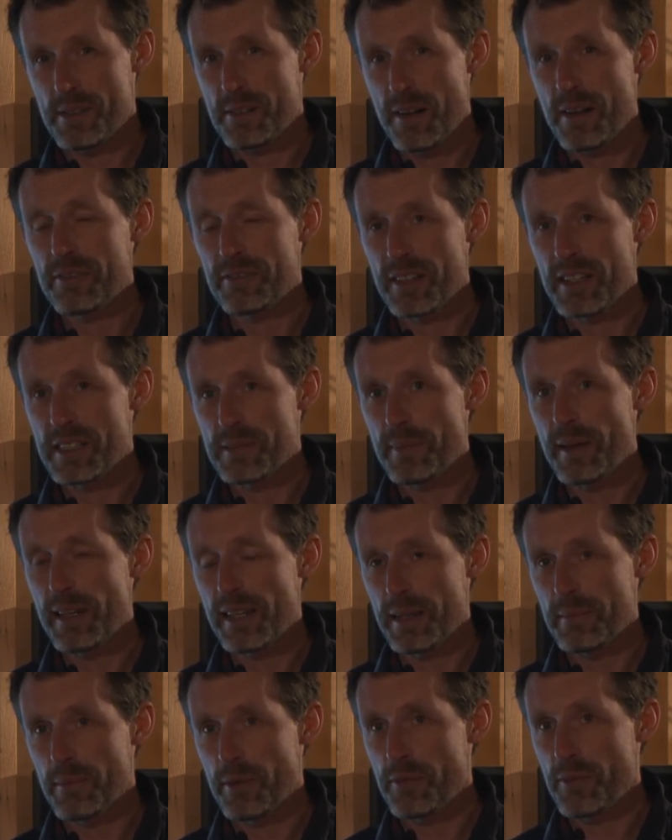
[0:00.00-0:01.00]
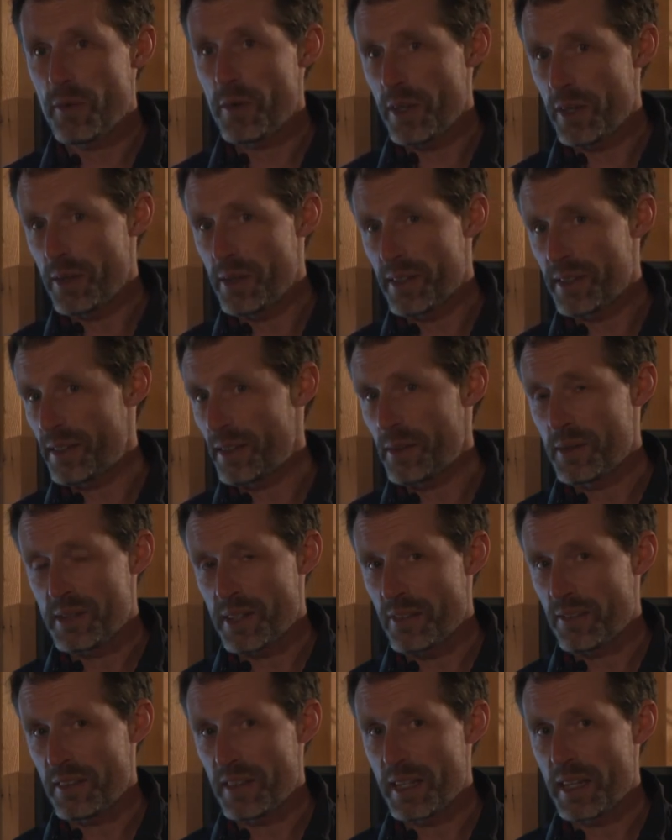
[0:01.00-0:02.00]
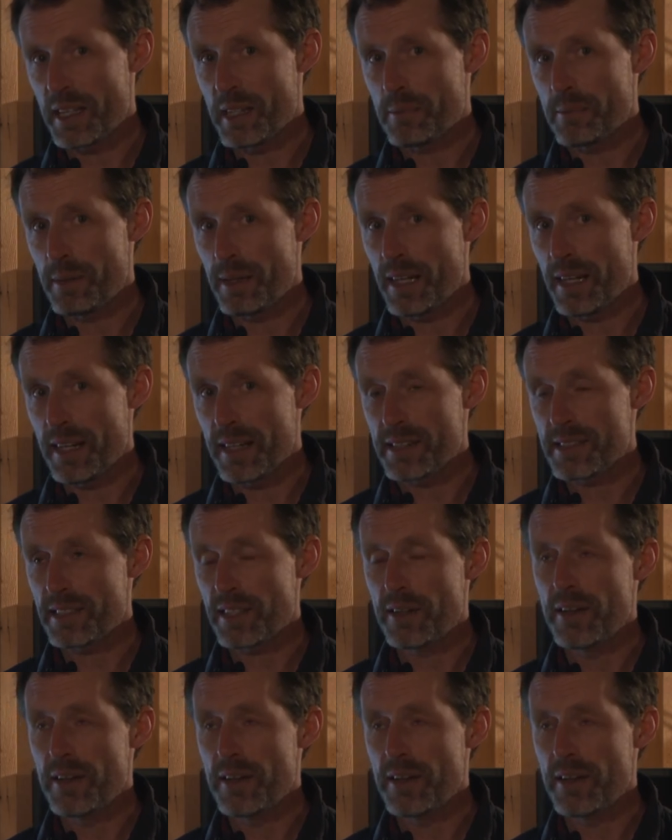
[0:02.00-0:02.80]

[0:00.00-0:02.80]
roughly speaking, before you just lose everything in a blur. So